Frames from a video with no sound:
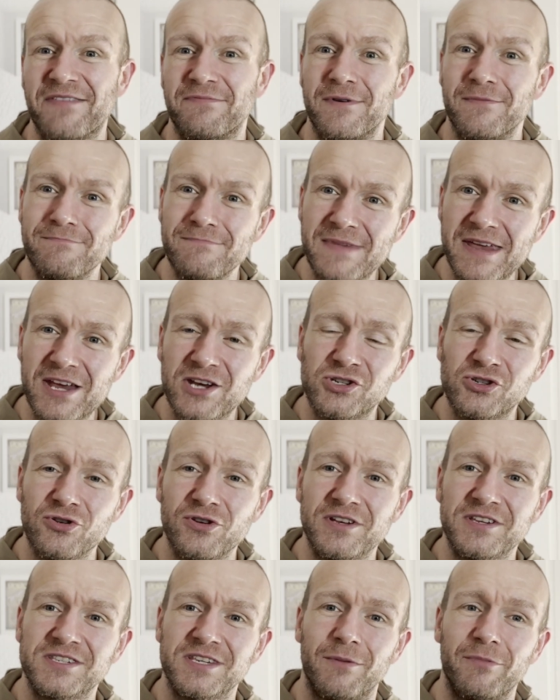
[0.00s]
But make sure
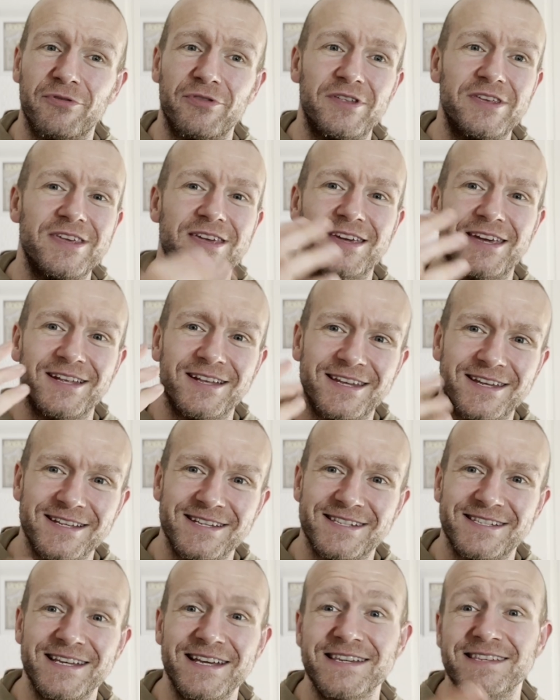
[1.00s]
it's something that you can
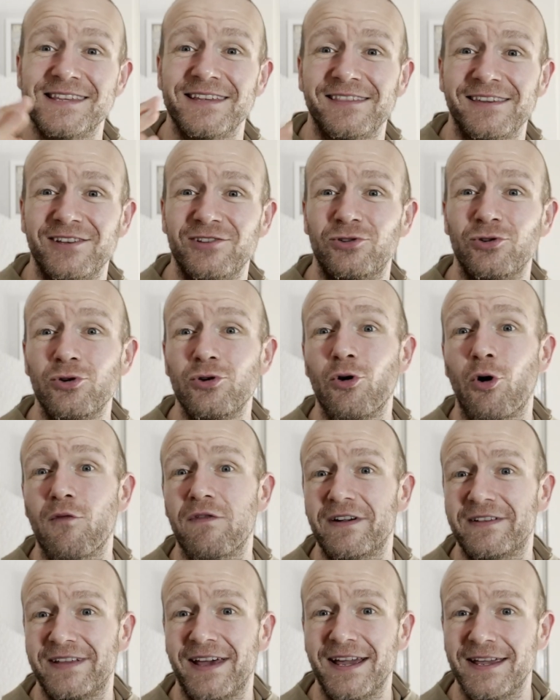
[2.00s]
consistently do
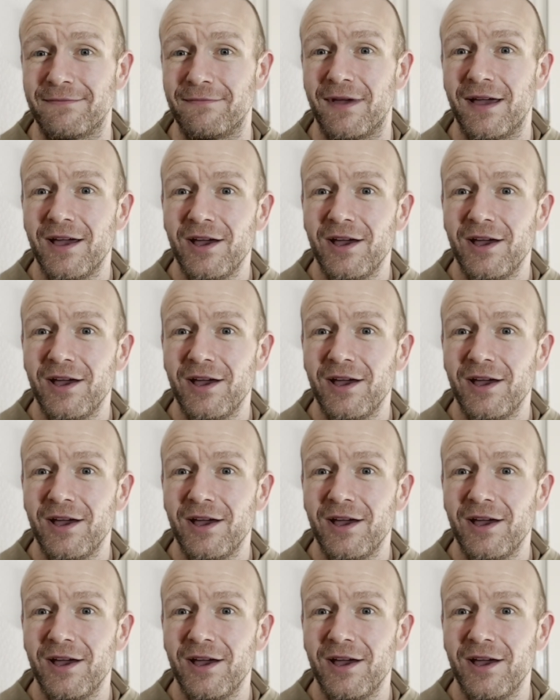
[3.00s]
over time.